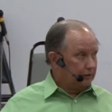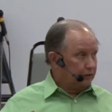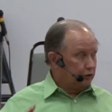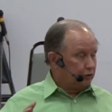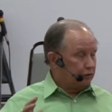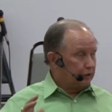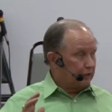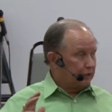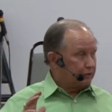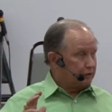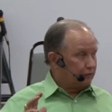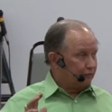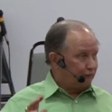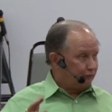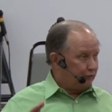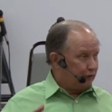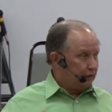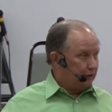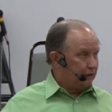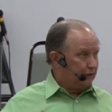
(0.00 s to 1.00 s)
you got to
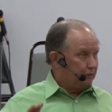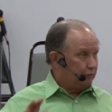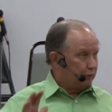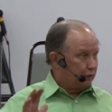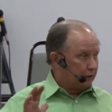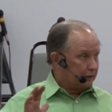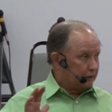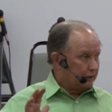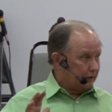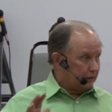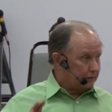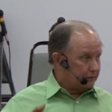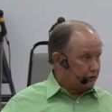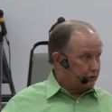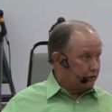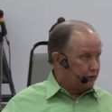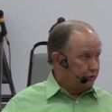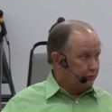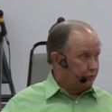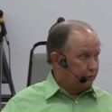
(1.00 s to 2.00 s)
feed what
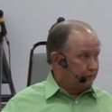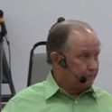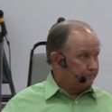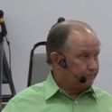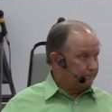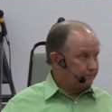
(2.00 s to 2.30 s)
God's doing.